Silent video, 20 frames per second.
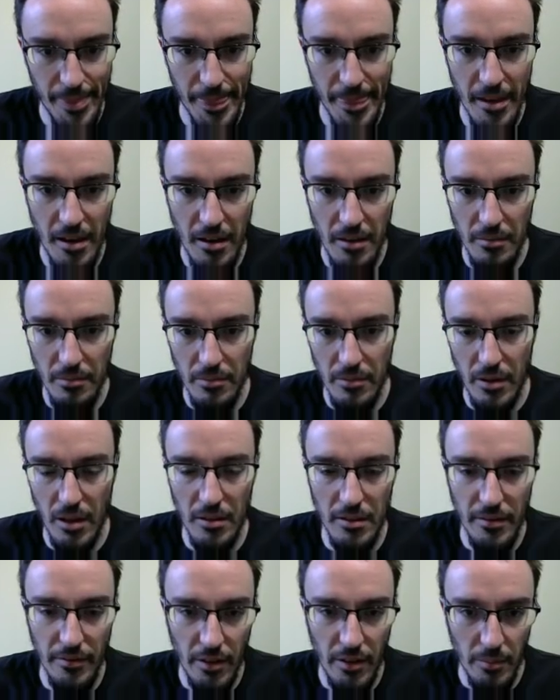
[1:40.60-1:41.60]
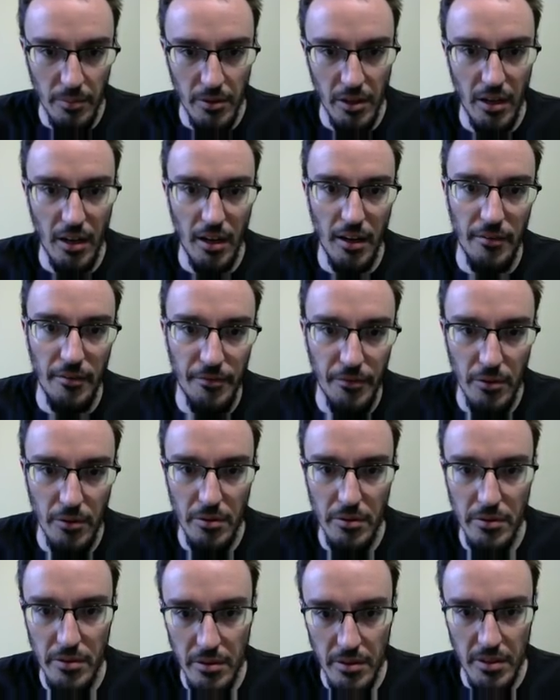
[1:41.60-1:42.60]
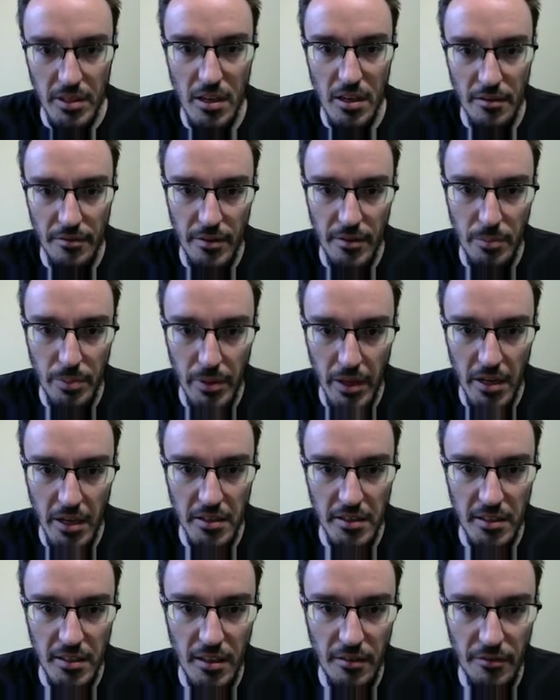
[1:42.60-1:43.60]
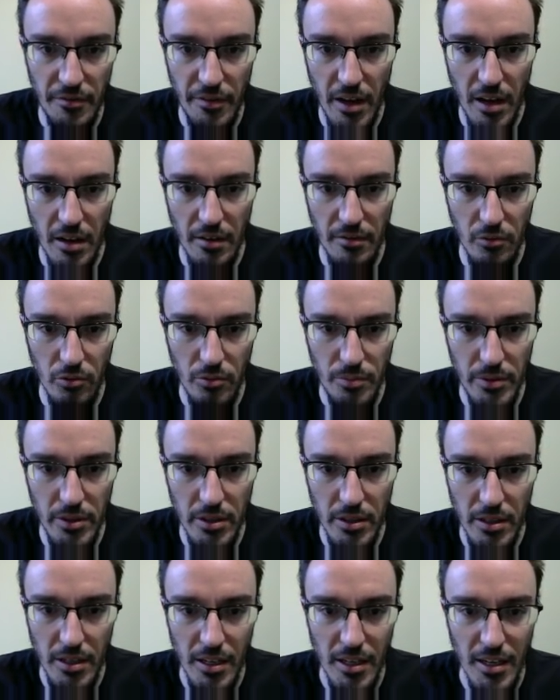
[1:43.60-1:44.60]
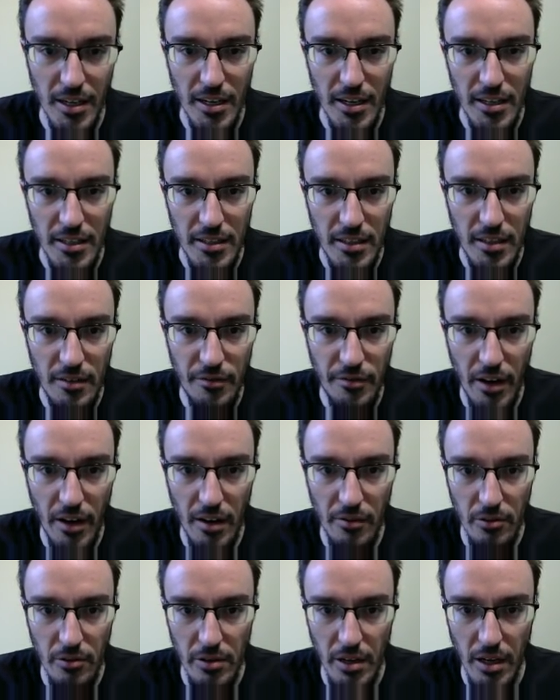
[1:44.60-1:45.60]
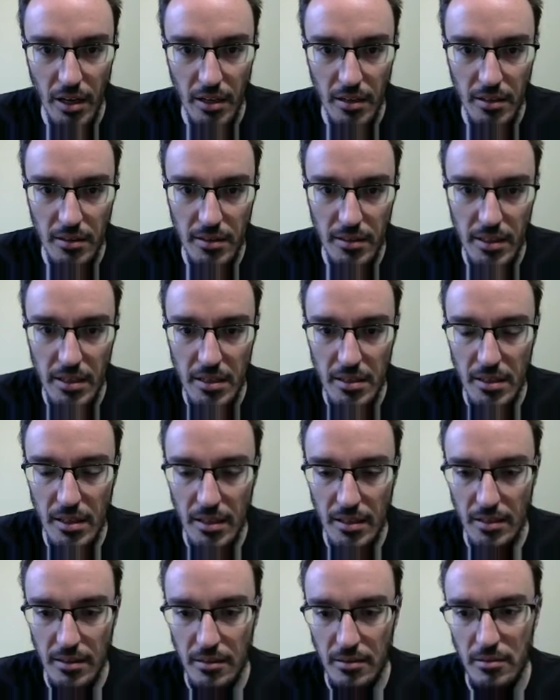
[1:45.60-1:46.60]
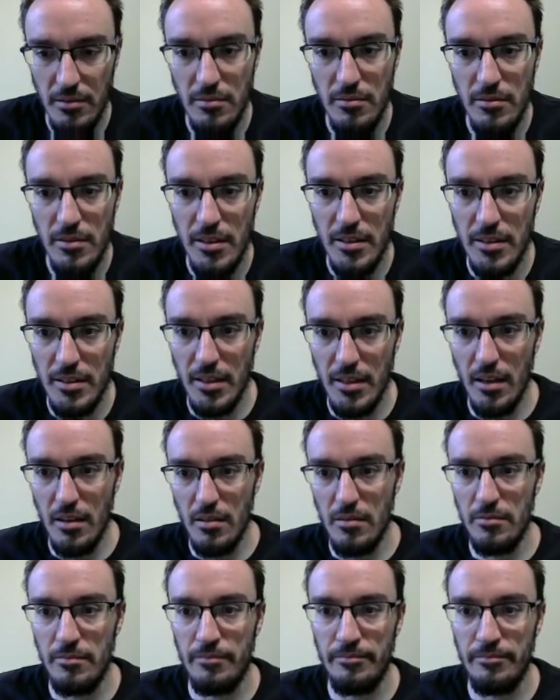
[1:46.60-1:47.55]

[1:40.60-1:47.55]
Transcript: I'll develop the knight first, see if he plays c5, oops, c5 or knight at c6 instead.